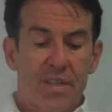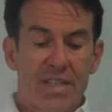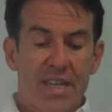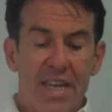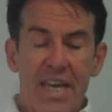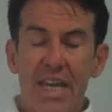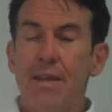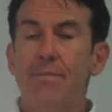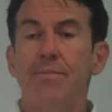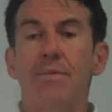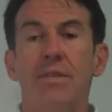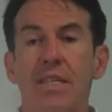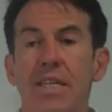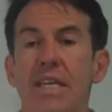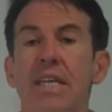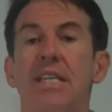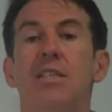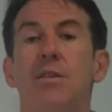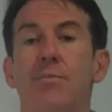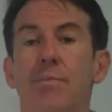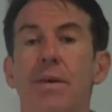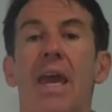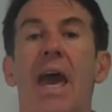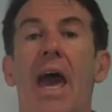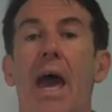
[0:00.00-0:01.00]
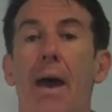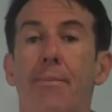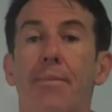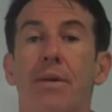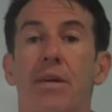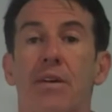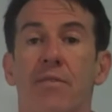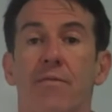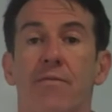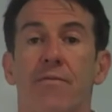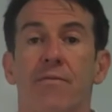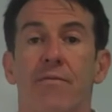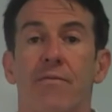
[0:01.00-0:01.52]
teams need to be
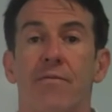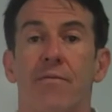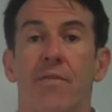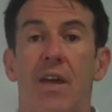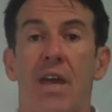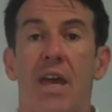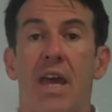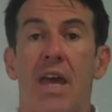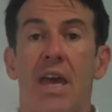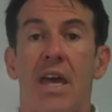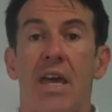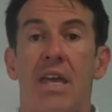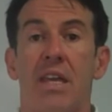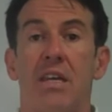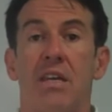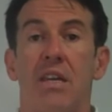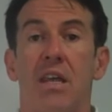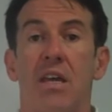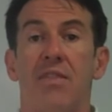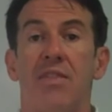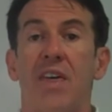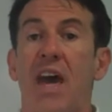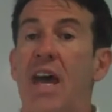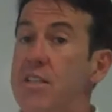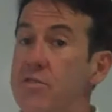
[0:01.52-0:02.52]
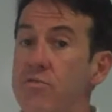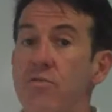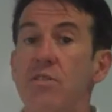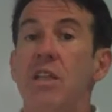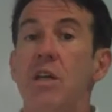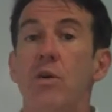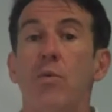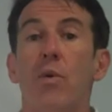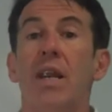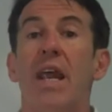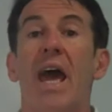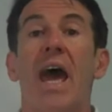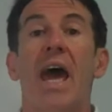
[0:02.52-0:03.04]
happier. And that's
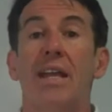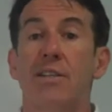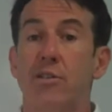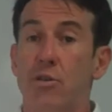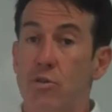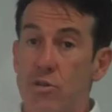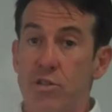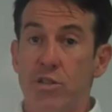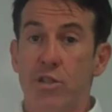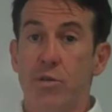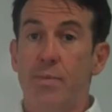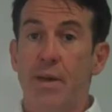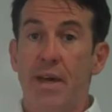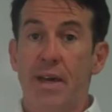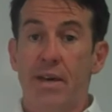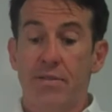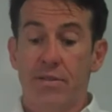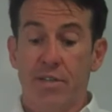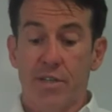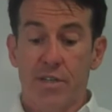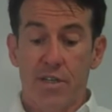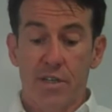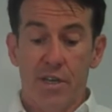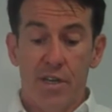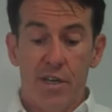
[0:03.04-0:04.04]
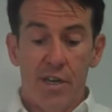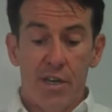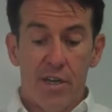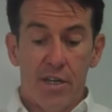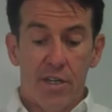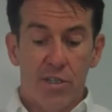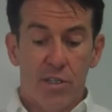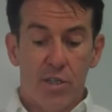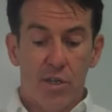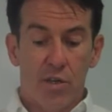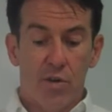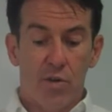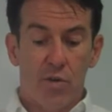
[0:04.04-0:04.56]
really what Agile is about.
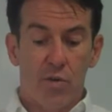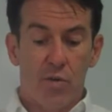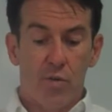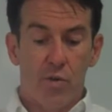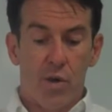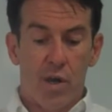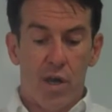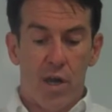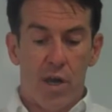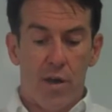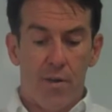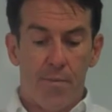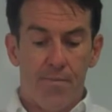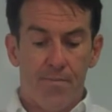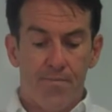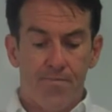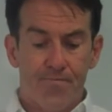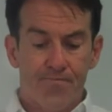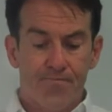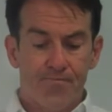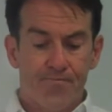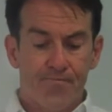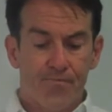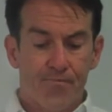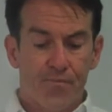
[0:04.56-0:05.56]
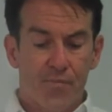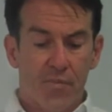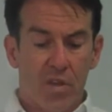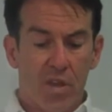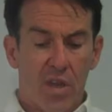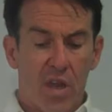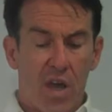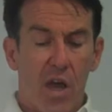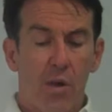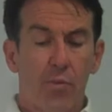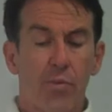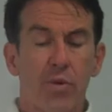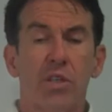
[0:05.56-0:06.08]
So
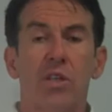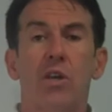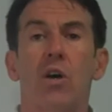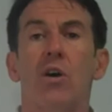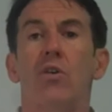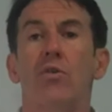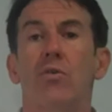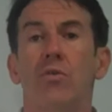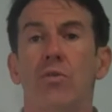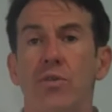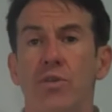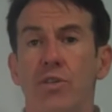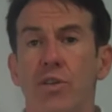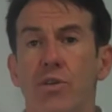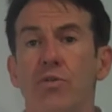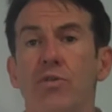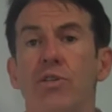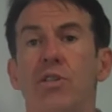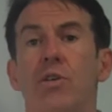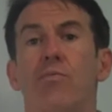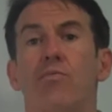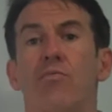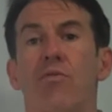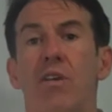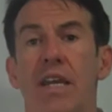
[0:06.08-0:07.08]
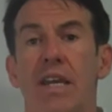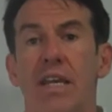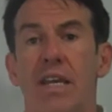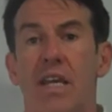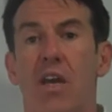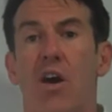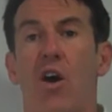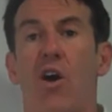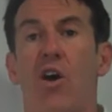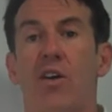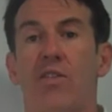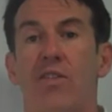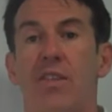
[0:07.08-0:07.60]
I would go do some
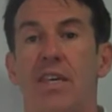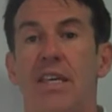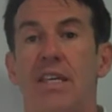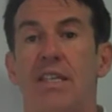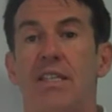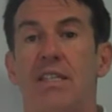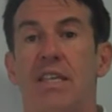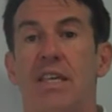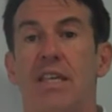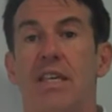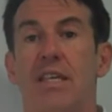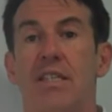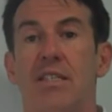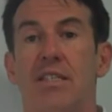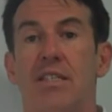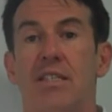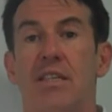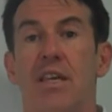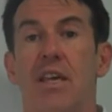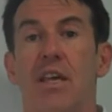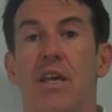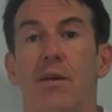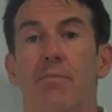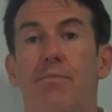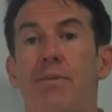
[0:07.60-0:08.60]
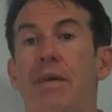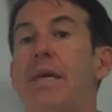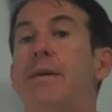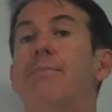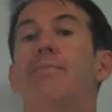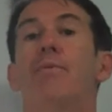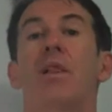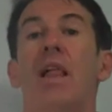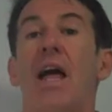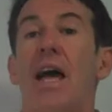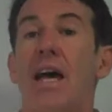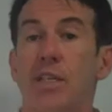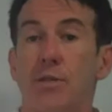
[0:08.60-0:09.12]
reading on these
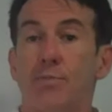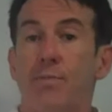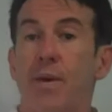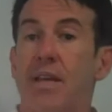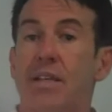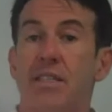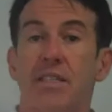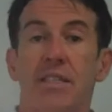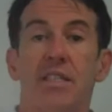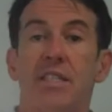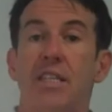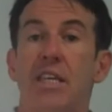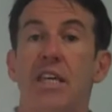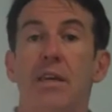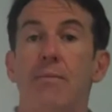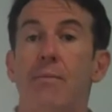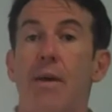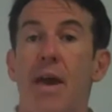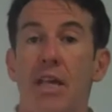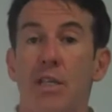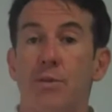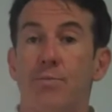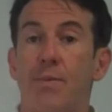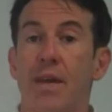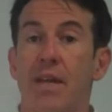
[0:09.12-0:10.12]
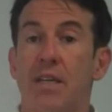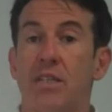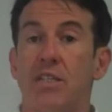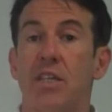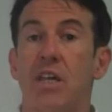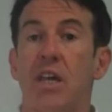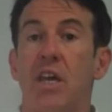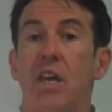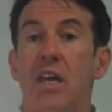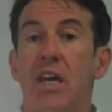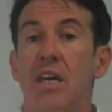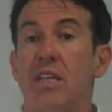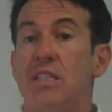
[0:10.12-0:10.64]
people aspects, the team
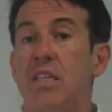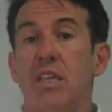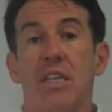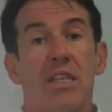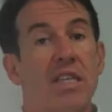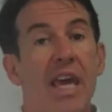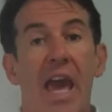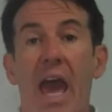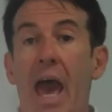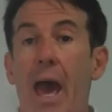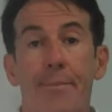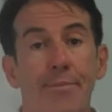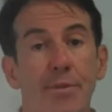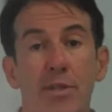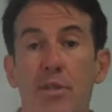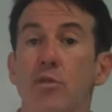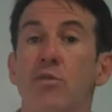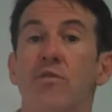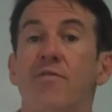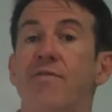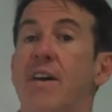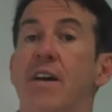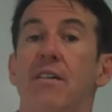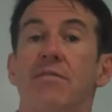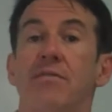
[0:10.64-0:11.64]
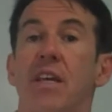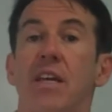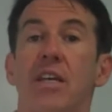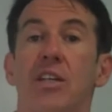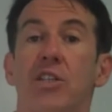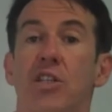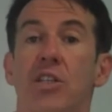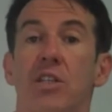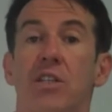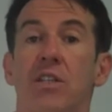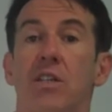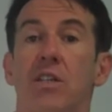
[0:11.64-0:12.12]
aspects. It's the absolute foundation